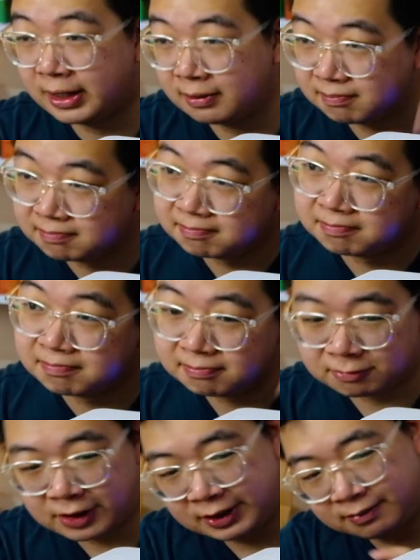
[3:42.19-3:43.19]
it,
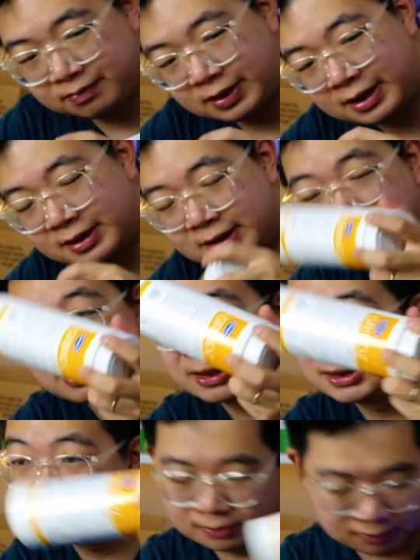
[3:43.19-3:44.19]
right, and then that's it.